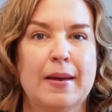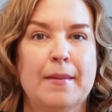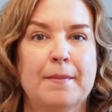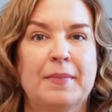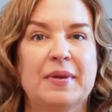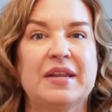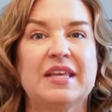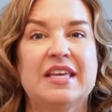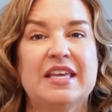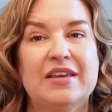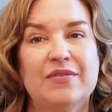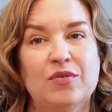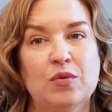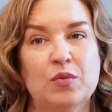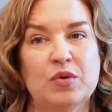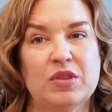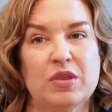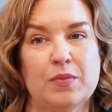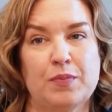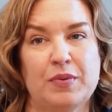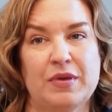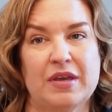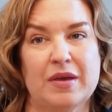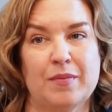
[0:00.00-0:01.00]
But even with
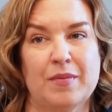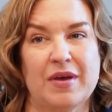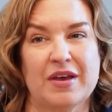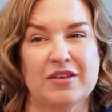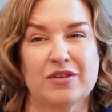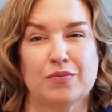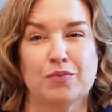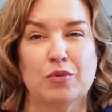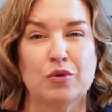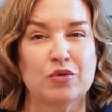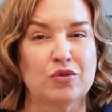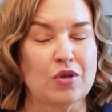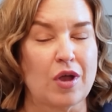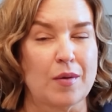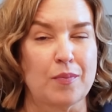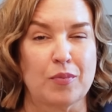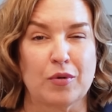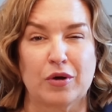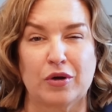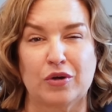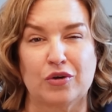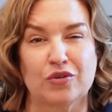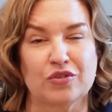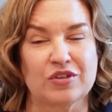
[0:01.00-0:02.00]
a PMS, most
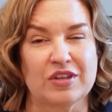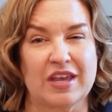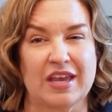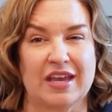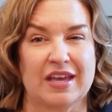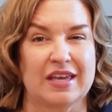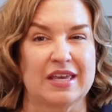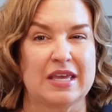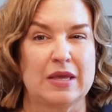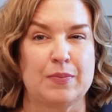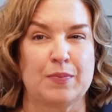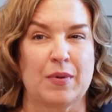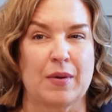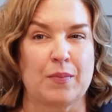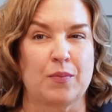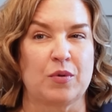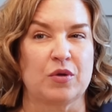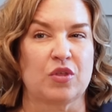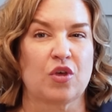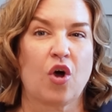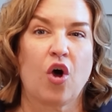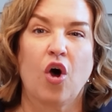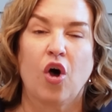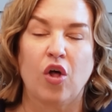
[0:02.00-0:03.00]
operators can't keep up
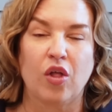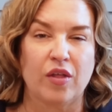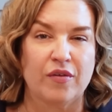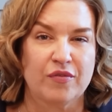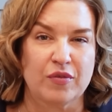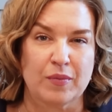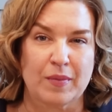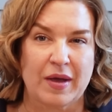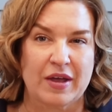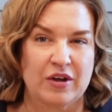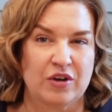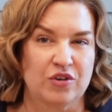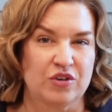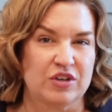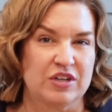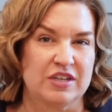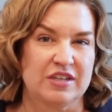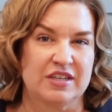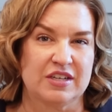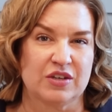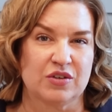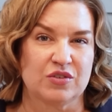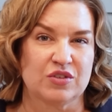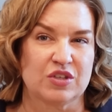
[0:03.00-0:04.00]
with all of the minor
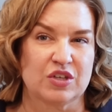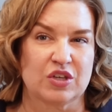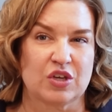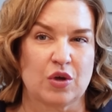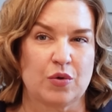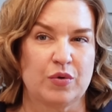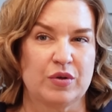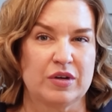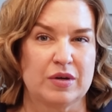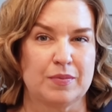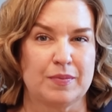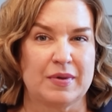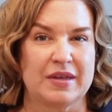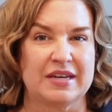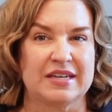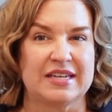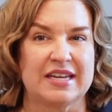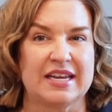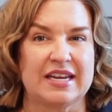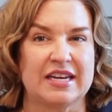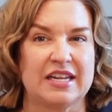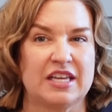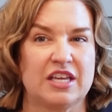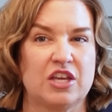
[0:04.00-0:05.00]
details that go into
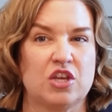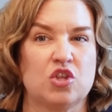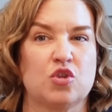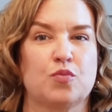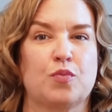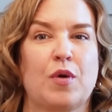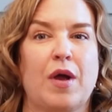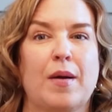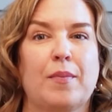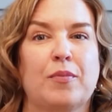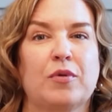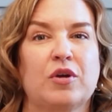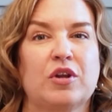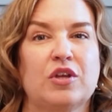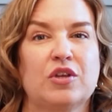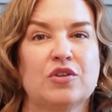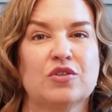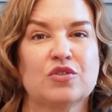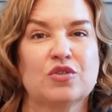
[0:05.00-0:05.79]
maintaining each property.